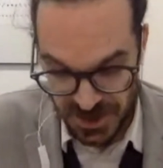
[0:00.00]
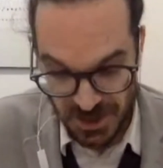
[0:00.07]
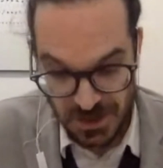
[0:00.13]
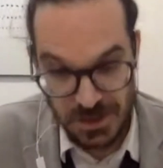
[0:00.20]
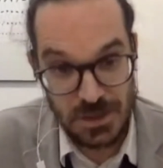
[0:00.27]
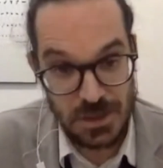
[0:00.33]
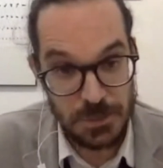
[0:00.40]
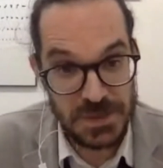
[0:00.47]

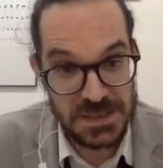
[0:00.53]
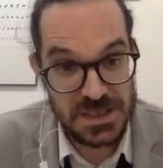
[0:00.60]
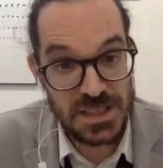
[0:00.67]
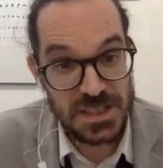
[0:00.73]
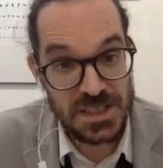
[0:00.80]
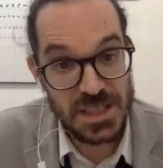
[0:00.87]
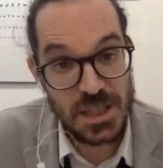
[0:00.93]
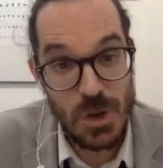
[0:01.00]
So,
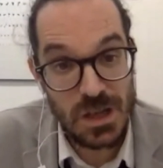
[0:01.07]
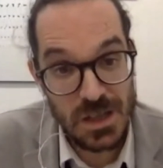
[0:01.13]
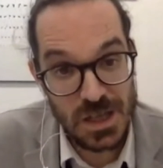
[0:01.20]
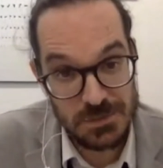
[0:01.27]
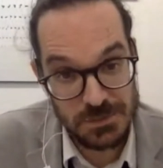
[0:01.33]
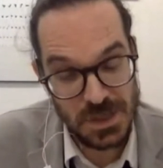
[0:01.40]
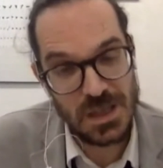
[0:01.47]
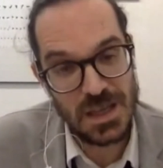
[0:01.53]
Patricia,
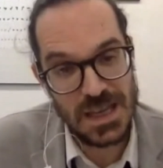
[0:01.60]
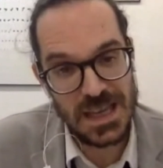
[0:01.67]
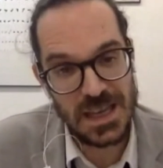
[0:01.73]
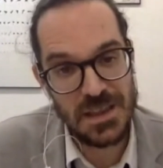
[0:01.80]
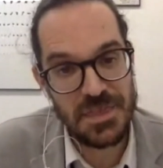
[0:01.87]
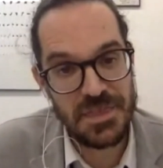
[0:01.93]
welcome,